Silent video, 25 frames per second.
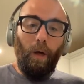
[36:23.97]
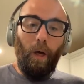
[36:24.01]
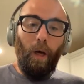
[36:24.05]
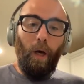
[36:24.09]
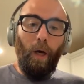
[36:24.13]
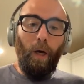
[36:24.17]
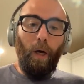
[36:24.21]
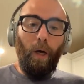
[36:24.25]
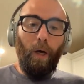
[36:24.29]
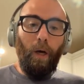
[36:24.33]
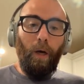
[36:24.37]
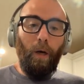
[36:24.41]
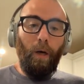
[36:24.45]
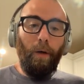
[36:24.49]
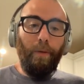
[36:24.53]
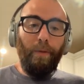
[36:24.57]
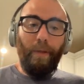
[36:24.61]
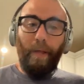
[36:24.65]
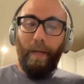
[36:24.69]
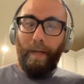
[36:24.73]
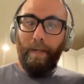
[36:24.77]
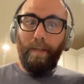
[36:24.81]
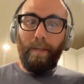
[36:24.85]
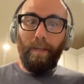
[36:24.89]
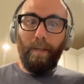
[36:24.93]

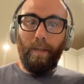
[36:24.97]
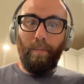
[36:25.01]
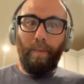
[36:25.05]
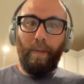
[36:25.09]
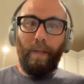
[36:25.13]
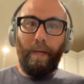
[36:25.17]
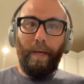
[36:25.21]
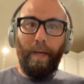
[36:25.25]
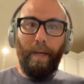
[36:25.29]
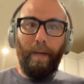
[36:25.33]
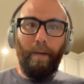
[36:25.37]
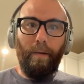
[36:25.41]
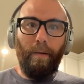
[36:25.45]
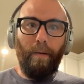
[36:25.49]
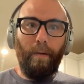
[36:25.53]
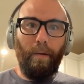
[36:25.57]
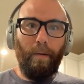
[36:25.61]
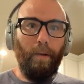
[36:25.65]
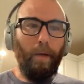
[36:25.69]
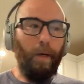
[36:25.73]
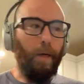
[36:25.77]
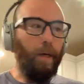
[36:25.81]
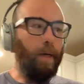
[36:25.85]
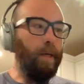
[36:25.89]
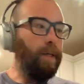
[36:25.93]
That is the plan.
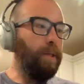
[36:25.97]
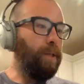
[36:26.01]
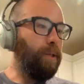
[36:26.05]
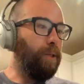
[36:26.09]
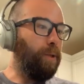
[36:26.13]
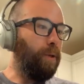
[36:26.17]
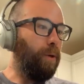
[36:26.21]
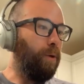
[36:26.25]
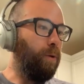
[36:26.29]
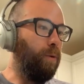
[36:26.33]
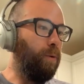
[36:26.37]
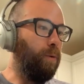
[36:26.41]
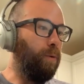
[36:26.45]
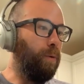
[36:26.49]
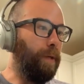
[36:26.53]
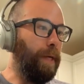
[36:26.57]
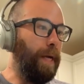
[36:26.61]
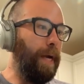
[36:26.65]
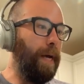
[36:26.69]
So